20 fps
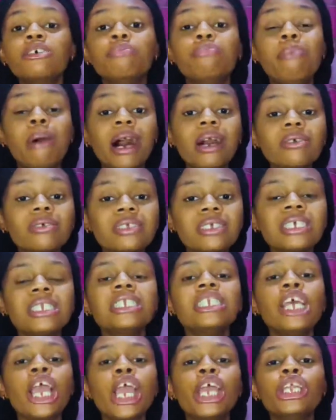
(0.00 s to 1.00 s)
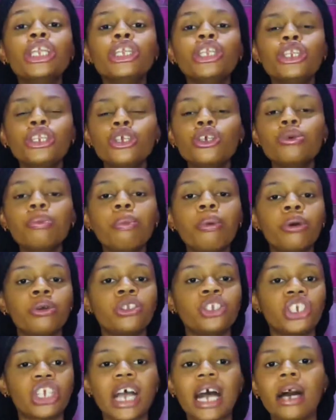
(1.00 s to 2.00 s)
bouncing a newborn
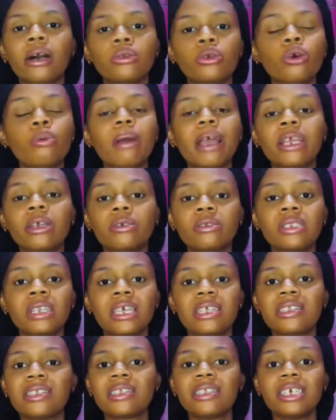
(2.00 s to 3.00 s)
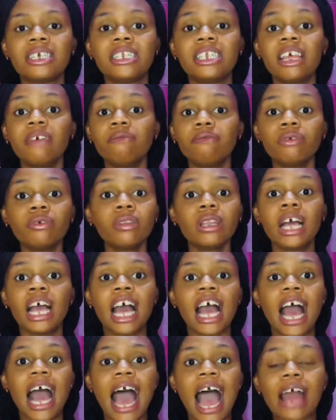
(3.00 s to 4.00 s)
child. Oh my goodness, the devil.
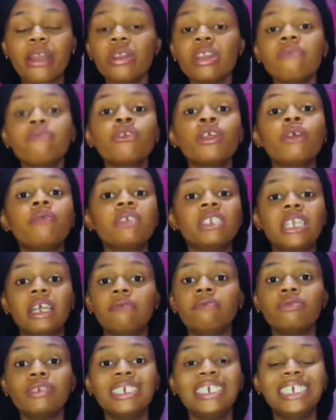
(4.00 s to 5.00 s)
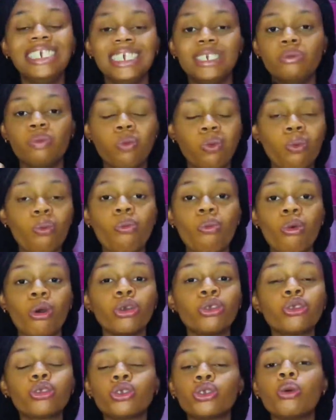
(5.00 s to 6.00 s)
I don't even know if the devil did
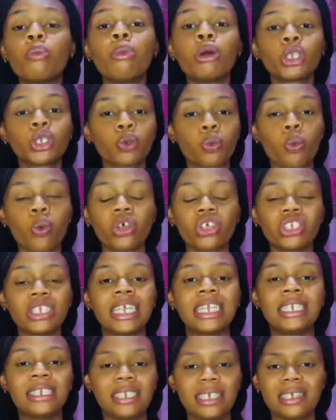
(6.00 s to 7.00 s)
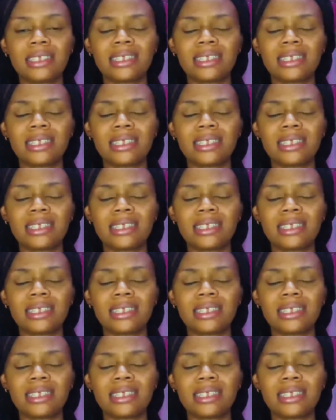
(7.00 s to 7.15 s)
so much worse than this.